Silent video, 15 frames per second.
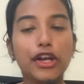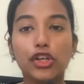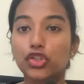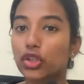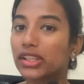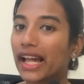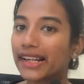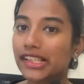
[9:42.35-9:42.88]

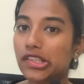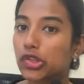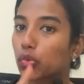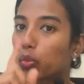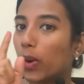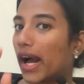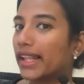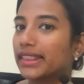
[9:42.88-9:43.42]
So that is
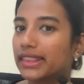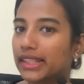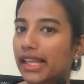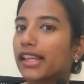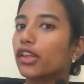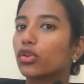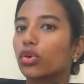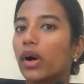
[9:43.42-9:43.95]
one
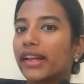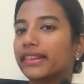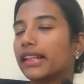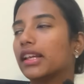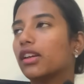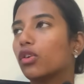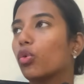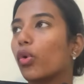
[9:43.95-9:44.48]
thing, I
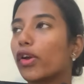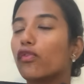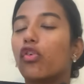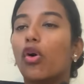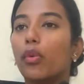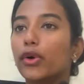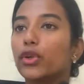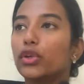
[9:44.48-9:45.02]
think going
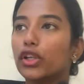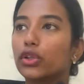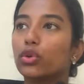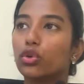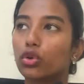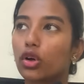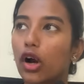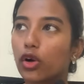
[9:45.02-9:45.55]
forward you need to
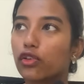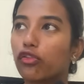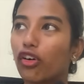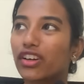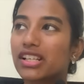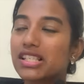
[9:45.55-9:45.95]
look out for,